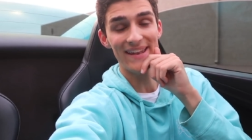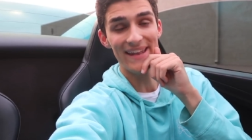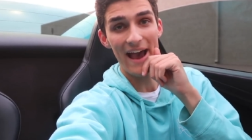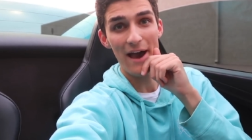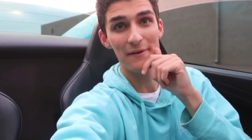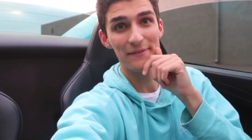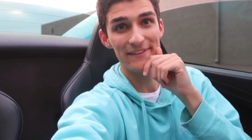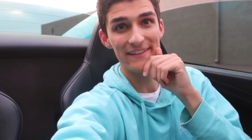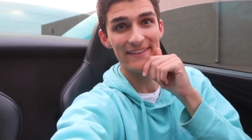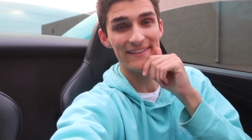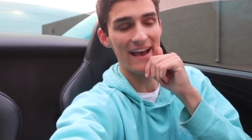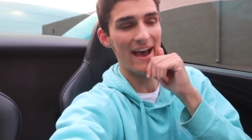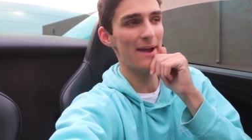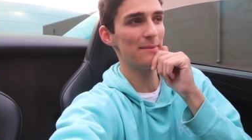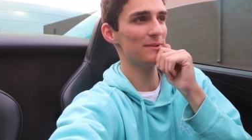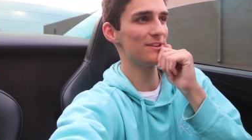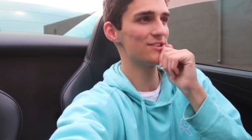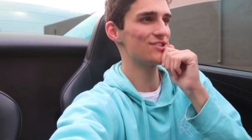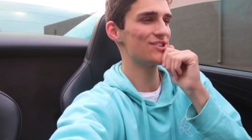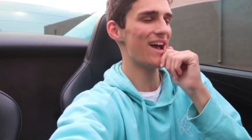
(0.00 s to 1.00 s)
now's the
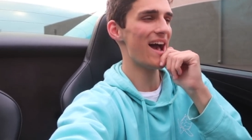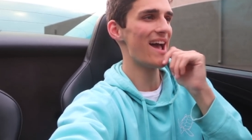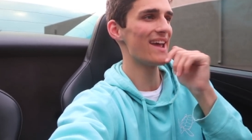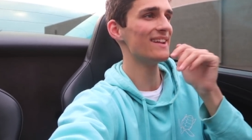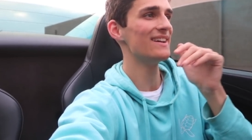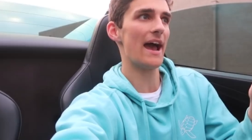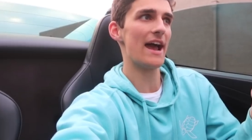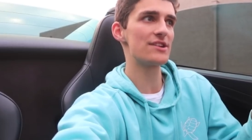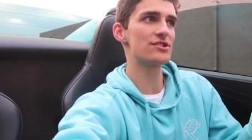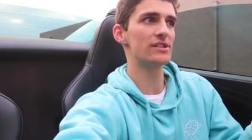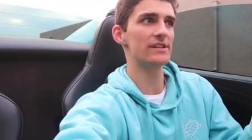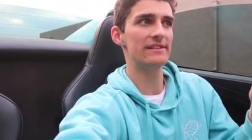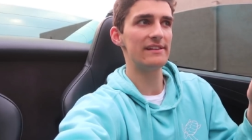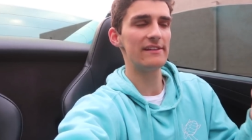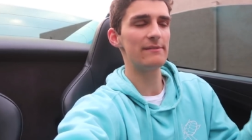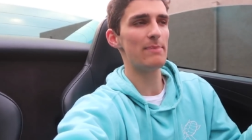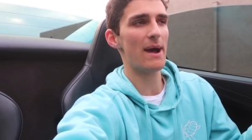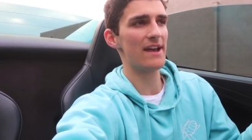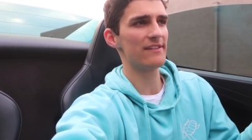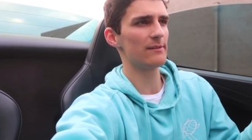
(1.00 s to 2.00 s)
time to shine. I actually
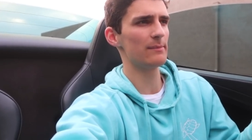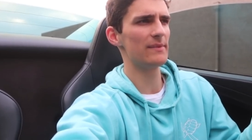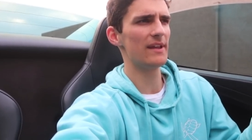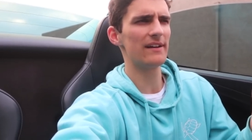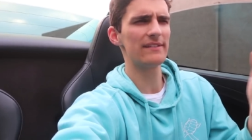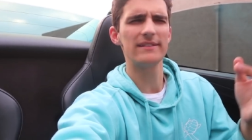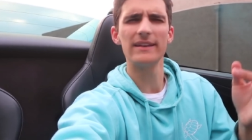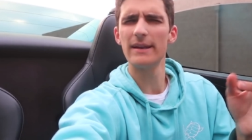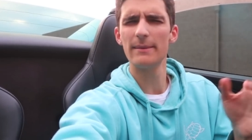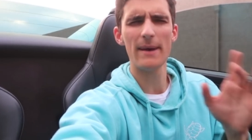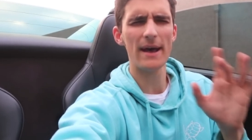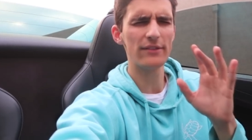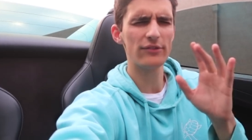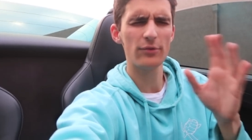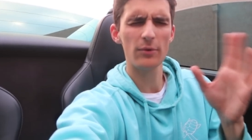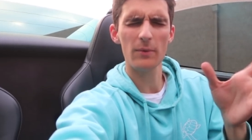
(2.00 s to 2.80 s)
did buy some Delta at about